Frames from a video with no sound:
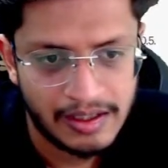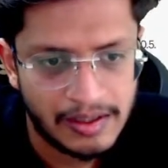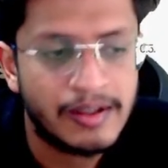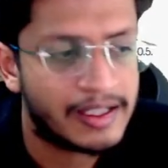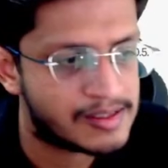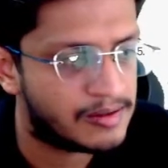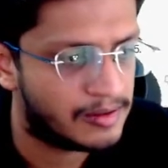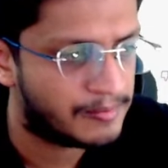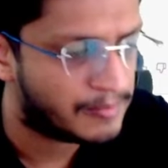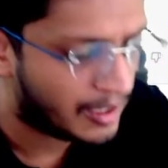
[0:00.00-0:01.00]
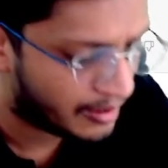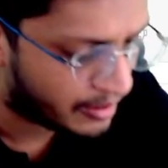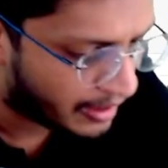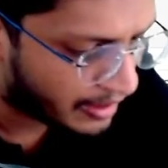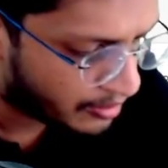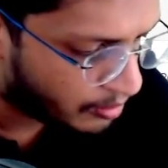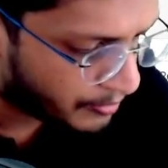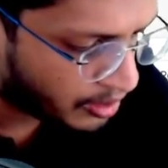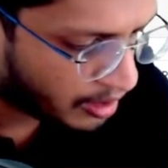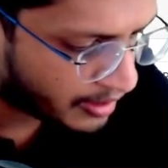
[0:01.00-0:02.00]
Okay, so I hope you
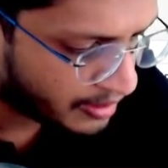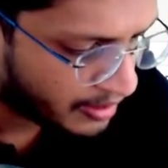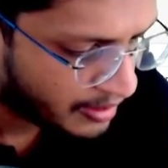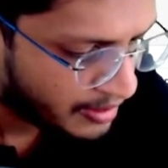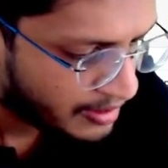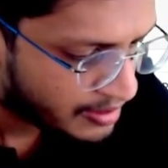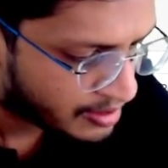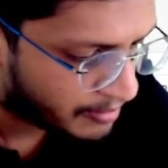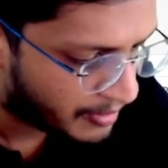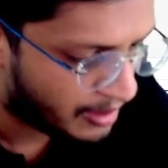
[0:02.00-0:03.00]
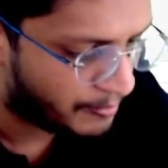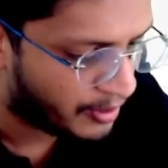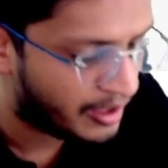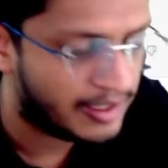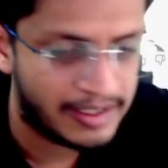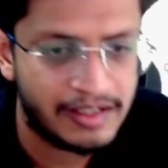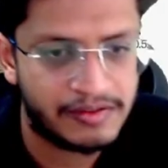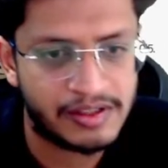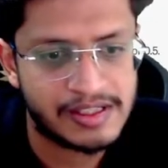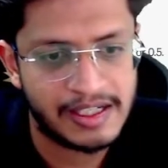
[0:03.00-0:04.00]
got it. So the main point here
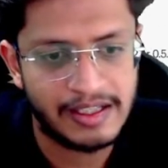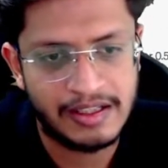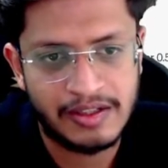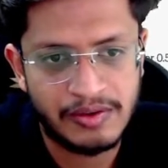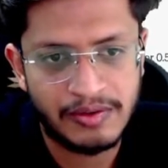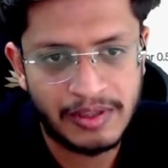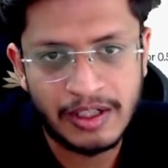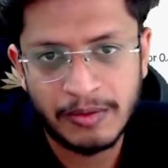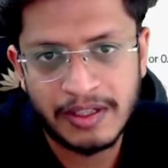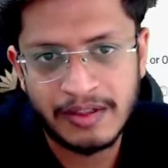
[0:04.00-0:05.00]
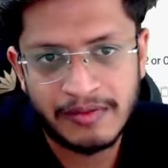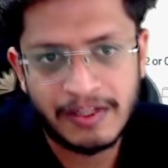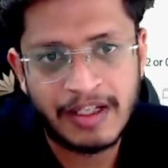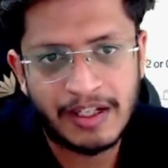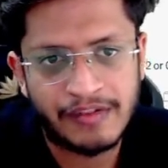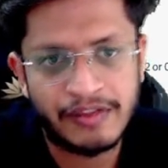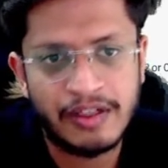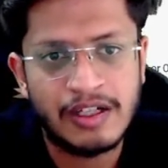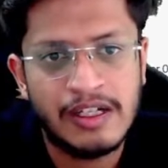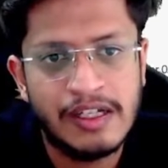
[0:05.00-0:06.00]
was, like, you need to be very careful.
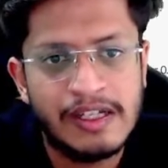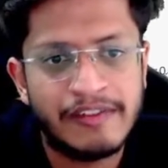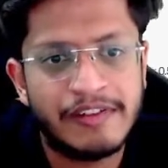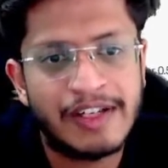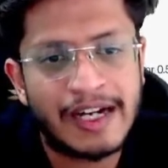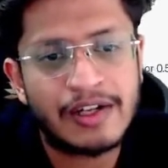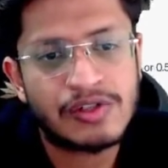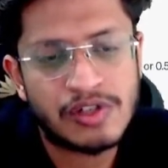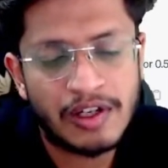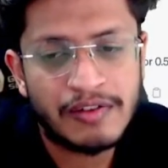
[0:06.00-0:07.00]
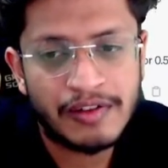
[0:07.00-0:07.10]
We will try to solve a